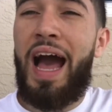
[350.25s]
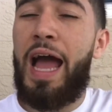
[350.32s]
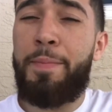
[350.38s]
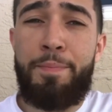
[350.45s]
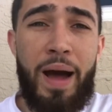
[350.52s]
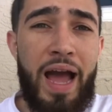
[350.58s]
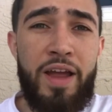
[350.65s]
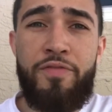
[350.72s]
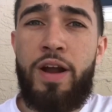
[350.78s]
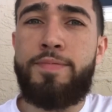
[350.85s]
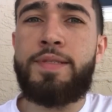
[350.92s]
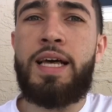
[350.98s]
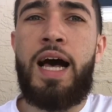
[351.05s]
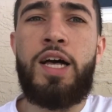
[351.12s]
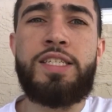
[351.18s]
I buy
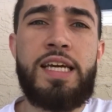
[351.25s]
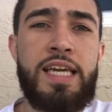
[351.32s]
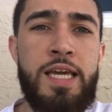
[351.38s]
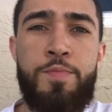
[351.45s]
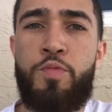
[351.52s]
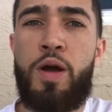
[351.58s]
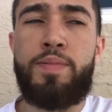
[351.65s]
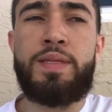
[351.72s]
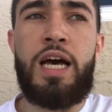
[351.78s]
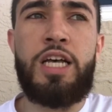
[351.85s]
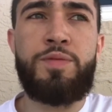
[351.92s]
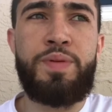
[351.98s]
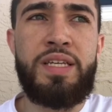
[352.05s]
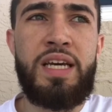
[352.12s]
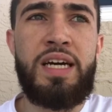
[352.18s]
reptiles, I keep
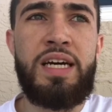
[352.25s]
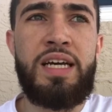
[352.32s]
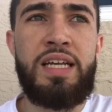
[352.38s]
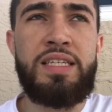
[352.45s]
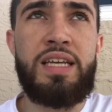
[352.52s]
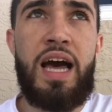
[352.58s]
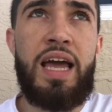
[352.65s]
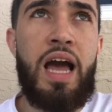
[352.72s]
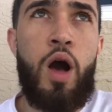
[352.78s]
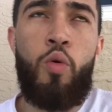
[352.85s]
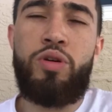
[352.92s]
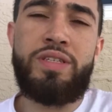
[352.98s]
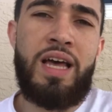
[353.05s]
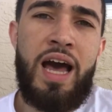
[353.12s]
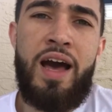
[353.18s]
reptiles because I
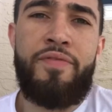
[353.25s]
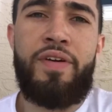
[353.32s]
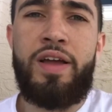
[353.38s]
always have.